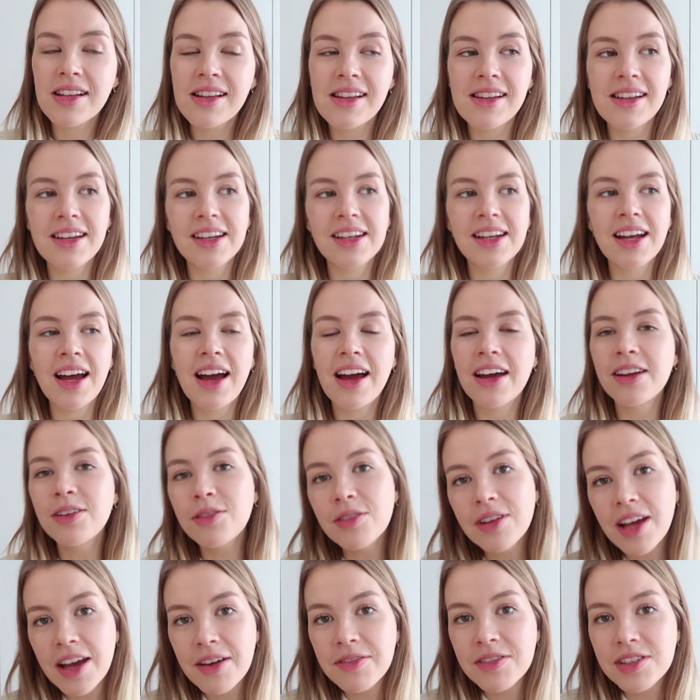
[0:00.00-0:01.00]
like, I
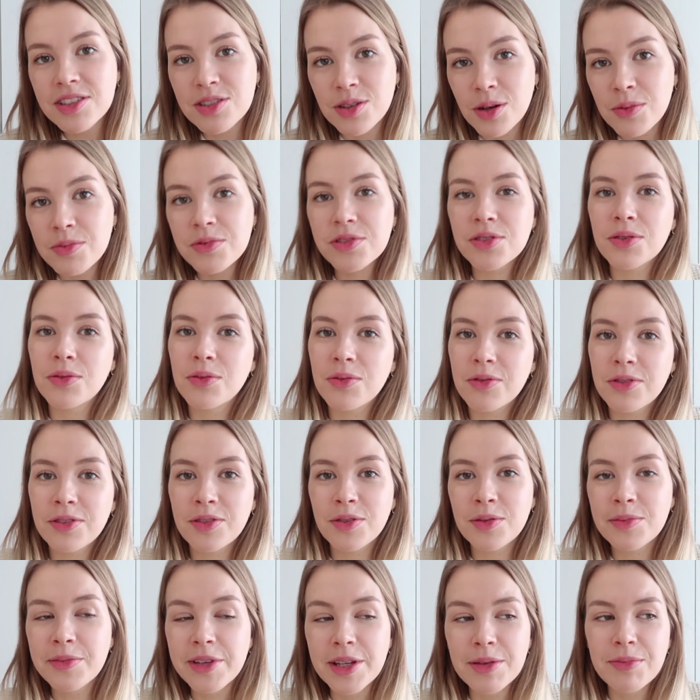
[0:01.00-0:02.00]
don't have a job, so
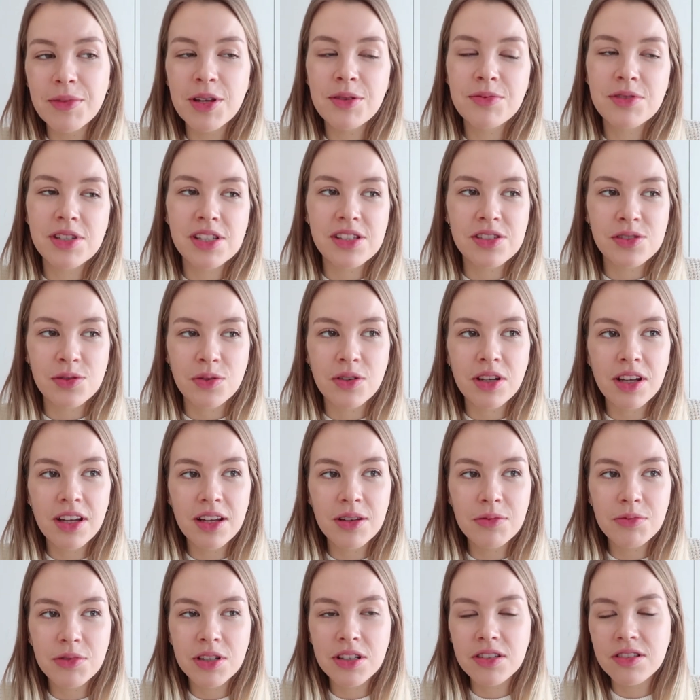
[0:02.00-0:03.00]
for me maybe it's
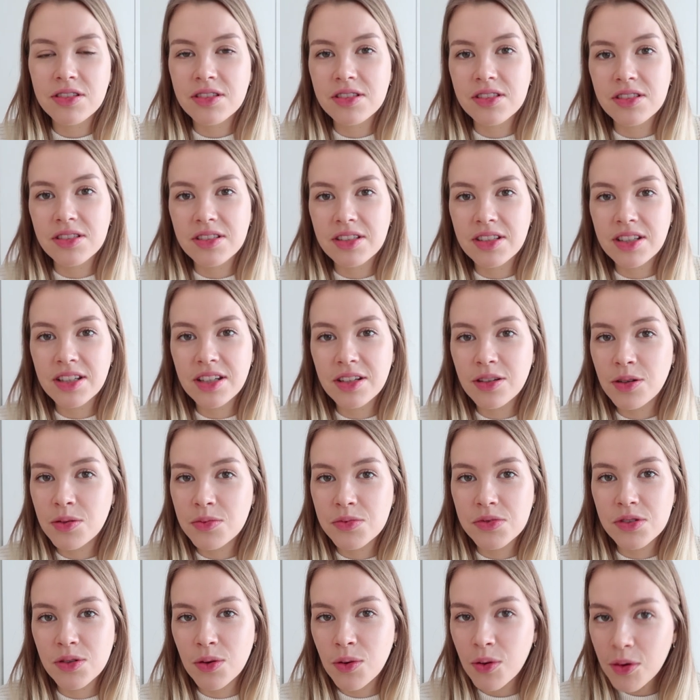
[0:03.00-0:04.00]
okay because he
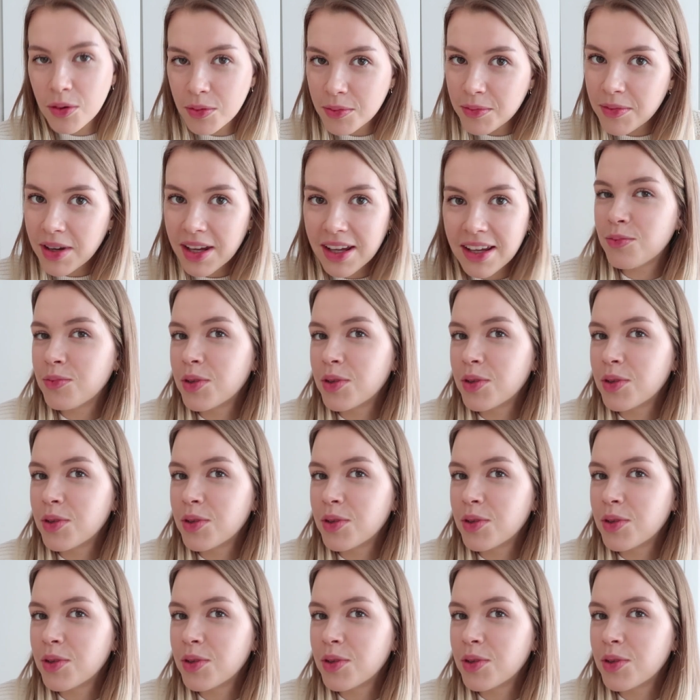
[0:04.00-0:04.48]
comes home